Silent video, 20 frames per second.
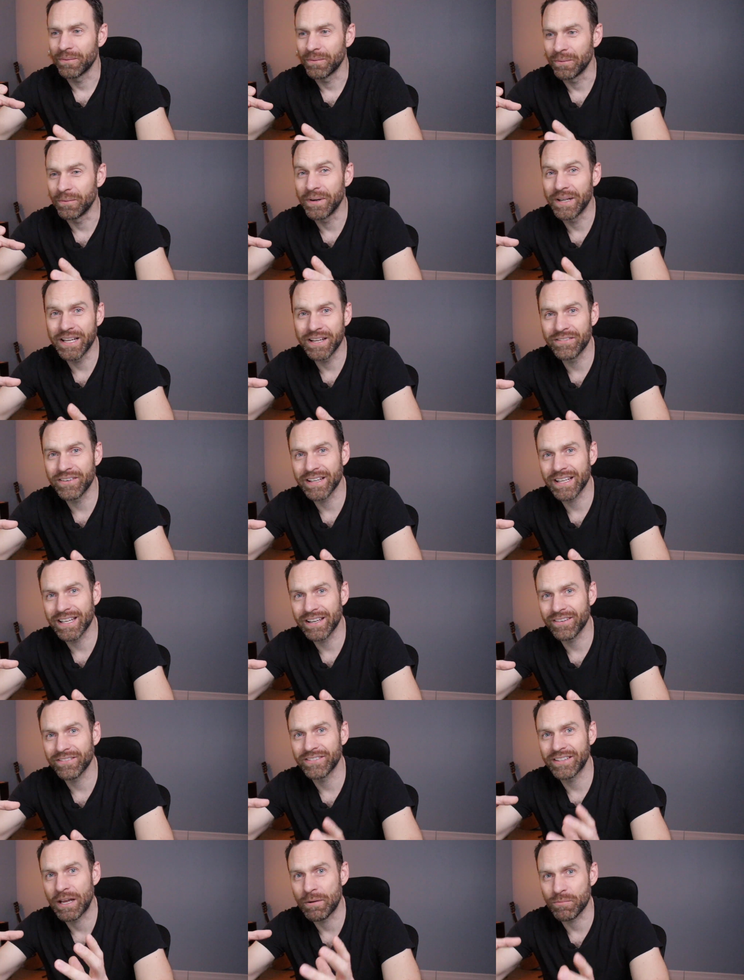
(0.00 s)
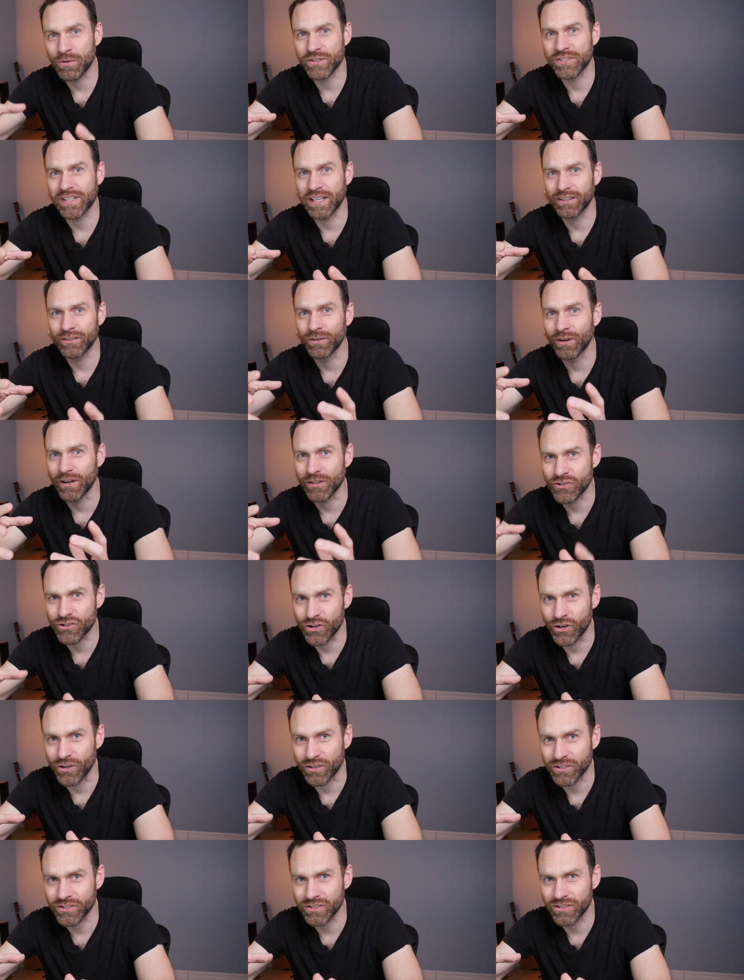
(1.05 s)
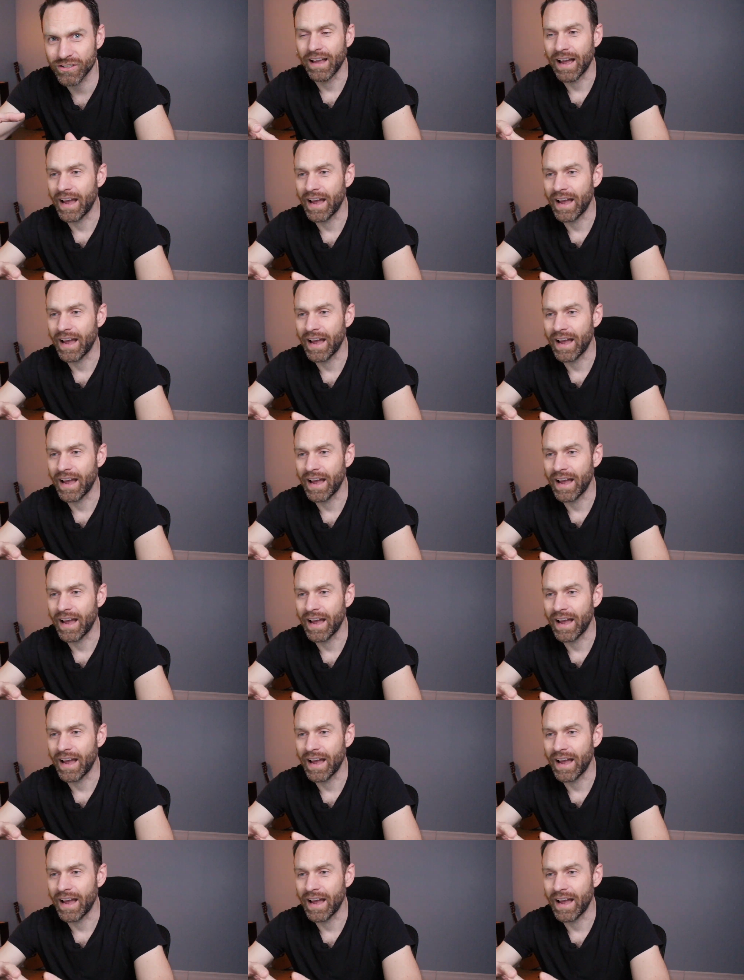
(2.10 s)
We even give 10% to our church.